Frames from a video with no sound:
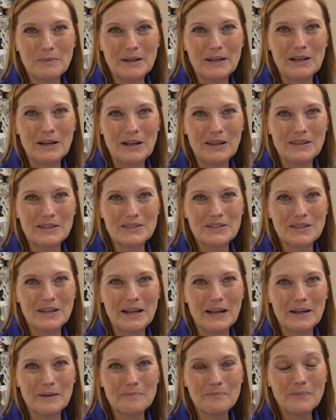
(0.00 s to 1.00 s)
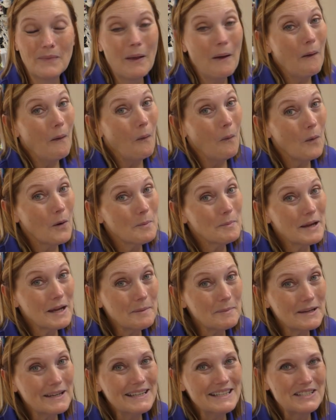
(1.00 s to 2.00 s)
money on the side. Or
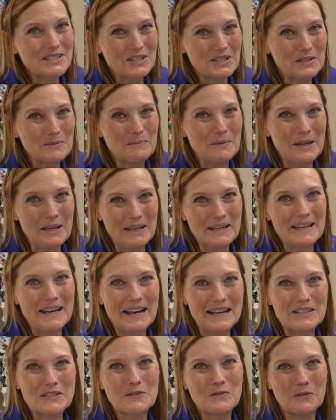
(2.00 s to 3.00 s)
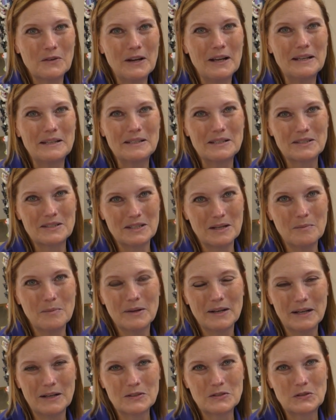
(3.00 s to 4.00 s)
maybe just be a nice friend to
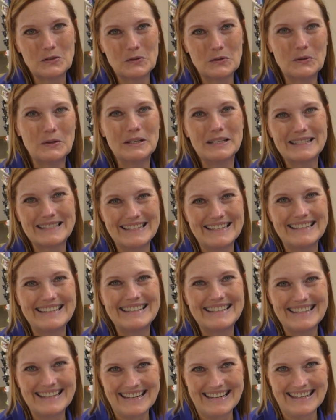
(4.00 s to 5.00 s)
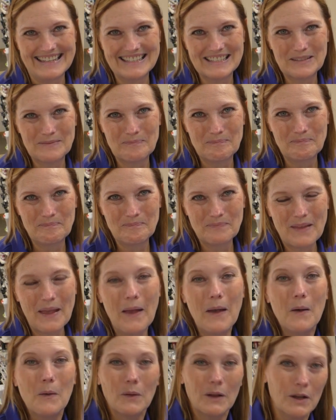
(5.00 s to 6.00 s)
someone else who is in need.
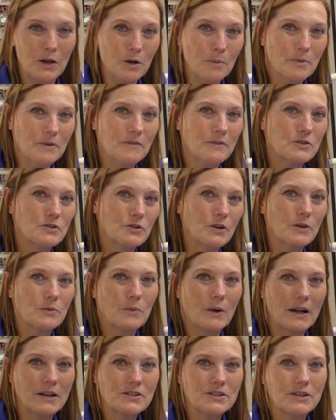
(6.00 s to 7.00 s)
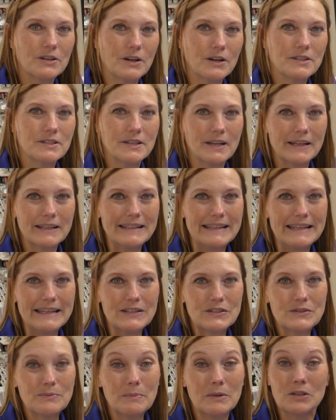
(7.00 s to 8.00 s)
Well, I hope you've enjoyed watching our
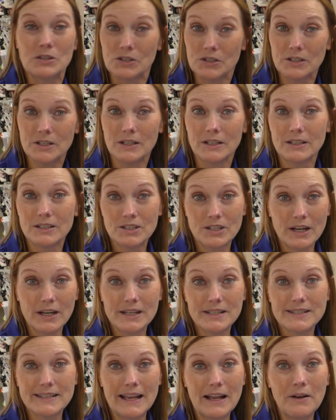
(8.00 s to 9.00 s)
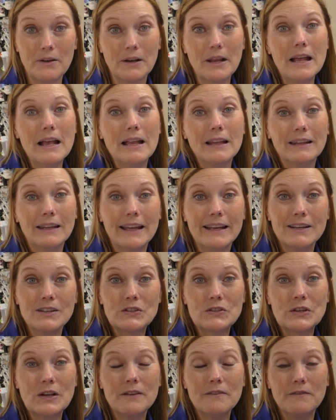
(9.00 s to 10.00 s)
techniques. Be sure to check us out. Like
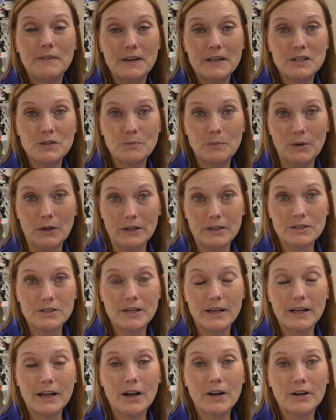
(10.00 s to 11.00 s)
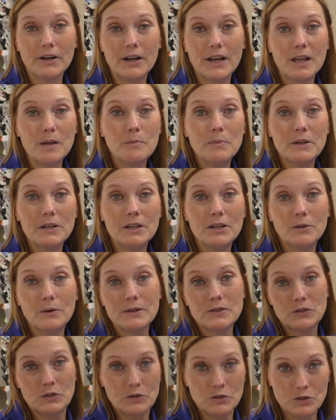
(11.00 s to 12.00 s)
us on Facebook. Check out our
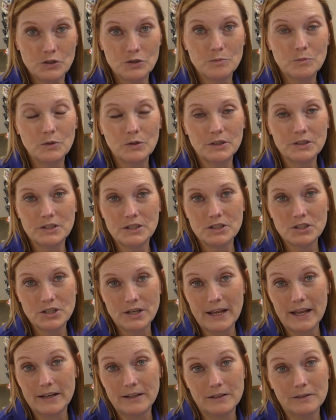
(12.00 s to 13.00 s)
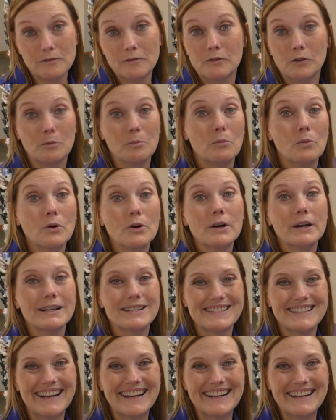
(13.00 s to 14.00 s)
APQS YouTube quilting channel for more
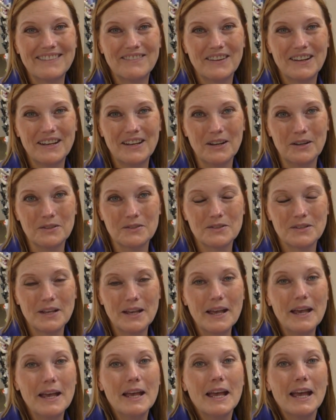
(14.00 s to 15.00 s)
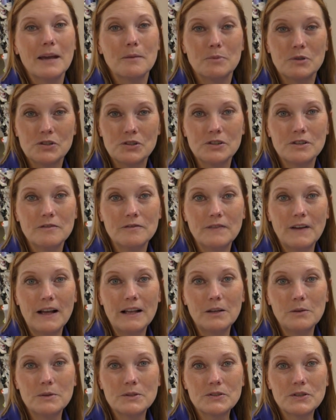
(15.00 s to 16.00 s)
exciting videos. And be sure to
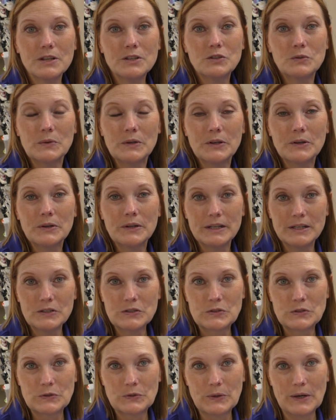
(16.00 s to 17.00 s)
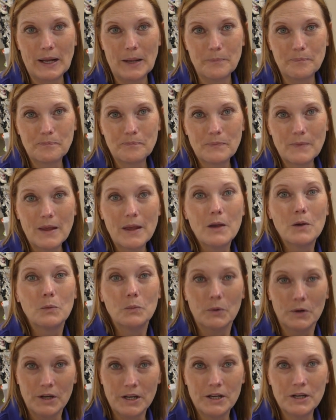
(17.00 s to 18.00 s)
follow us on Twitter and Instagram.
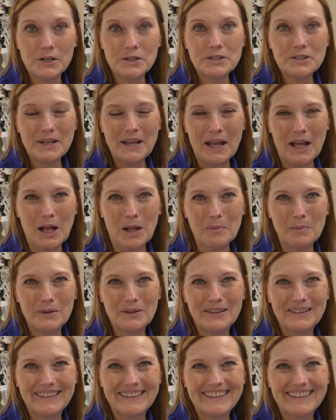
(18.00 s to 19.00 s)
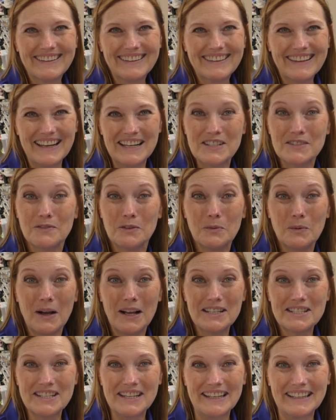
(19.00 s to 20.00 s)
We're here to help. Thanks for
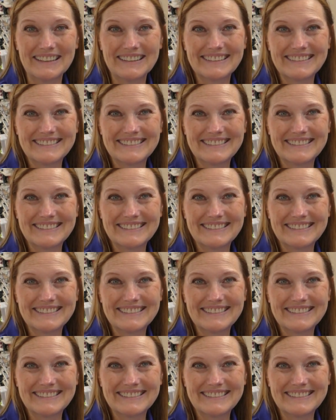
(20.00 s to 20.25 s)
watching.